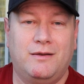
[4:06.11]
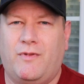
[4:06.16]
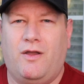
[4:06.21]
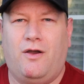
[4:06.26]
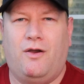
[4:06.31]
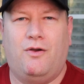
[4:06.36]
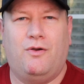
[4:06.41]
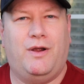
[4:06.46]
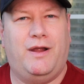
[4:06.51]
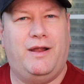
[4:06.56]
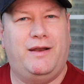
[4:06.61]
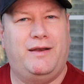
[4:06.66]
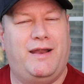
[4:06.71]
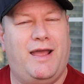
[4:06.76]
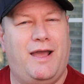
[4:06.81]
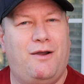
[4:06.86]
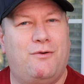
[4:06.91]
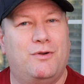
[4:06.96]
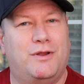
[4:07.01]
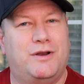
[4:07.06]
Alright,
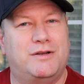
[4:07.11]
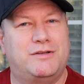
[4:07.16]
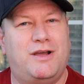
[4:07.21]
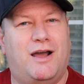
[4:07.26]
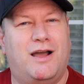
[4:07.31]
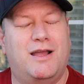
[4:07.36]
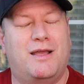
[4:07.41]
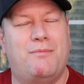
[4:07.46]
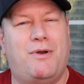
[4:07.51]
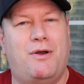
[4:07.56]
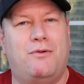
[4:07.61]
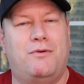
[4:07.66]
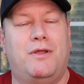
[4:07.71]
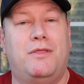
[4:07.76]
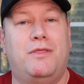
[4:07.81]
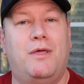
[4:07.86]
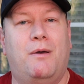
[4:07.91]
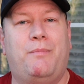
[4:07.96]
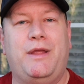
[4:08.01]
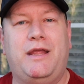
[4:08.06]
now we're going to talk about
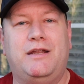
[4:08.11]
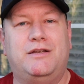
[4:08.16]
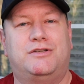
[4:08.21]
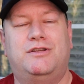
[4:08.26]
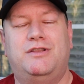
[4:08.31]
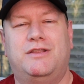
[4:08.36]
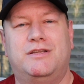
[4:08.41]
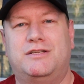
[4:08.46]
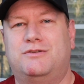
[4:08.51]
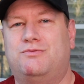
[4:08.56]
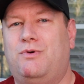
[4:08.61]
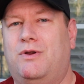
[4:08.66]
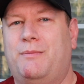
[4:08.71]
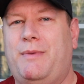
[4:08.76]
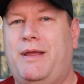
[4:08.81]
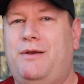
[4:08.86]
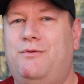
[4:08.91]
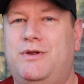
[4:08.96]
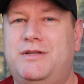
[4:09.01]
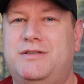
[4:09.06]
the beach. This is one of
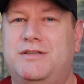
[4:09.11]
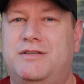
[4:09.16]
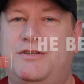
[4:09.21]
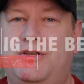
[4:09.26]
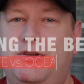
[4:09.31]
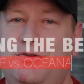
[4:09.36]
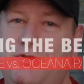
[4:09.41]
the main reasons you